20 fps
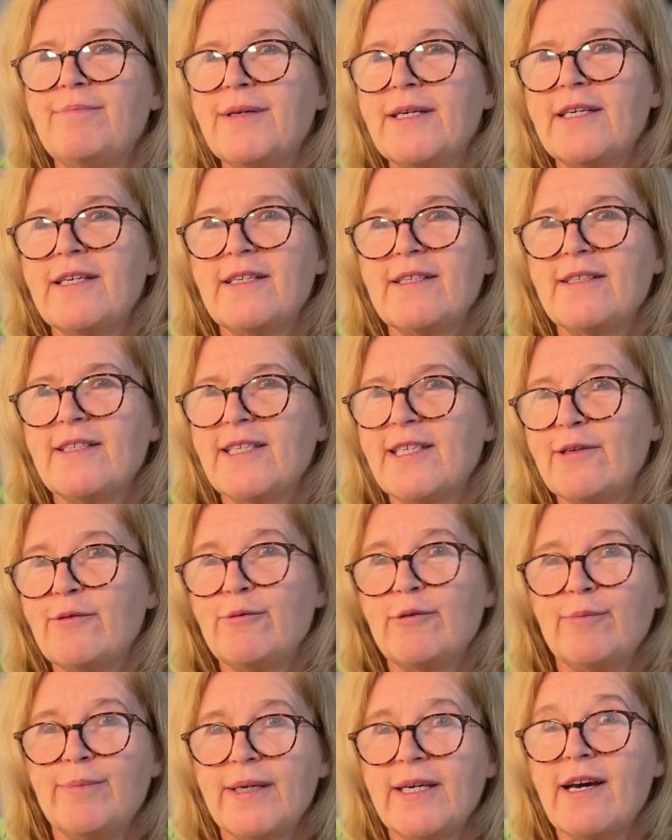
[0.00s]
because it
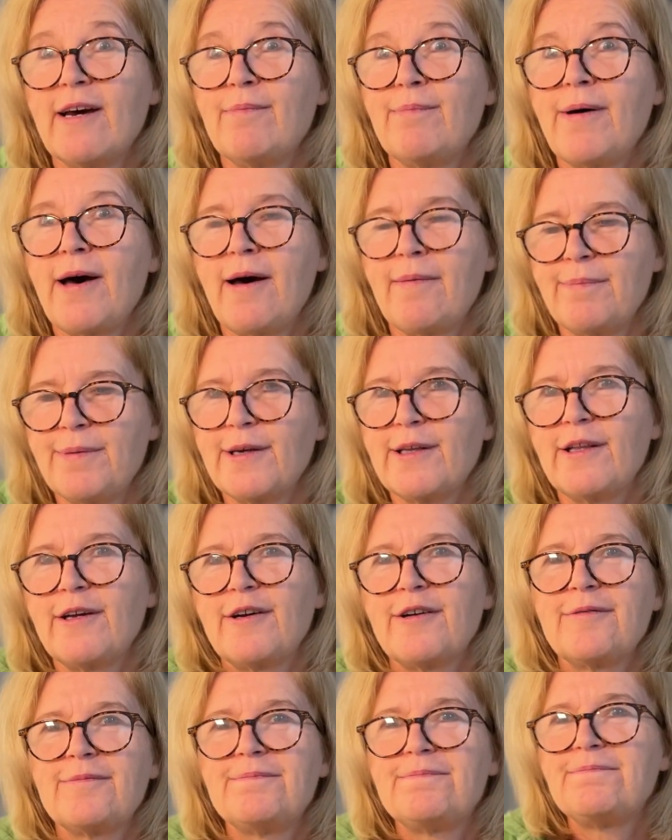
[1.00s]
will become
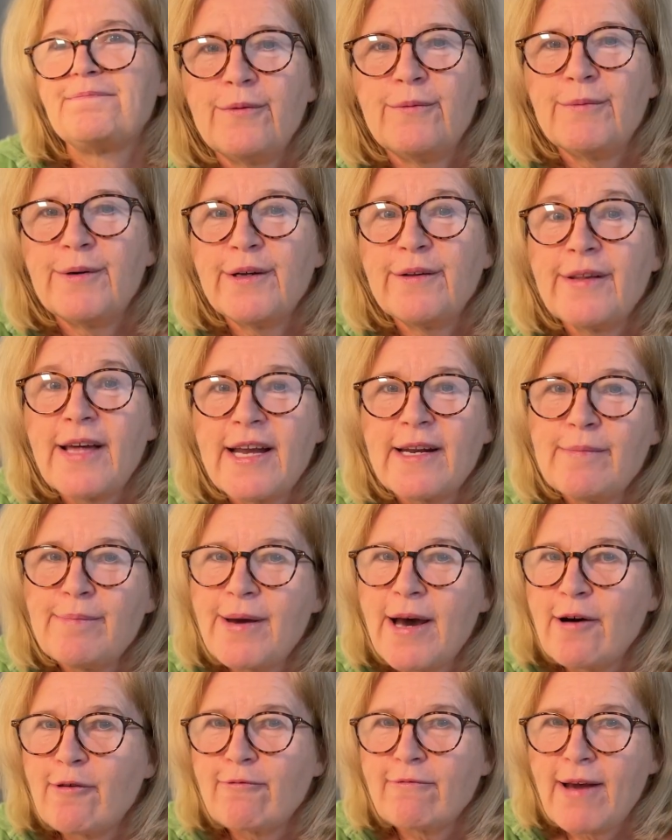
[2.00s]
popular. Well, that
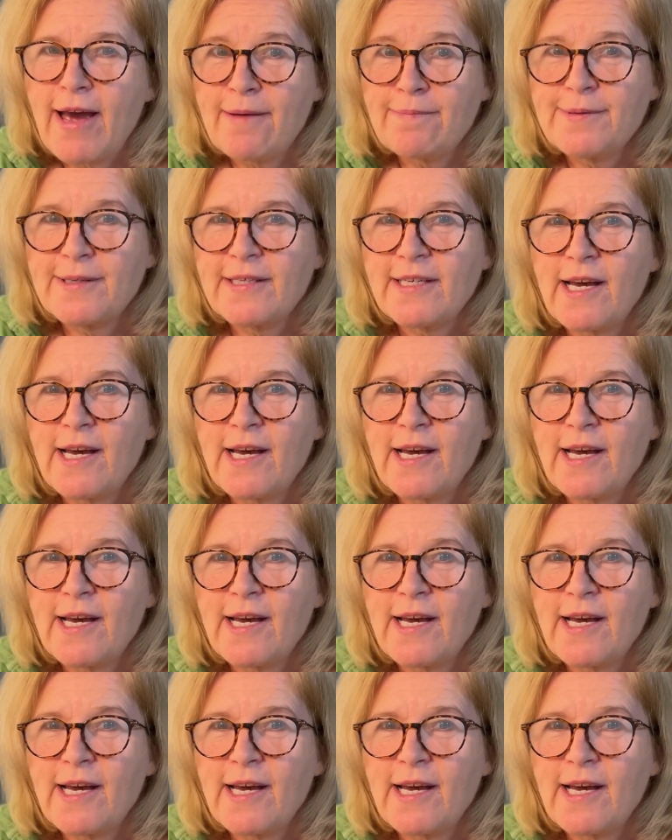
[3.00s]
about wraps it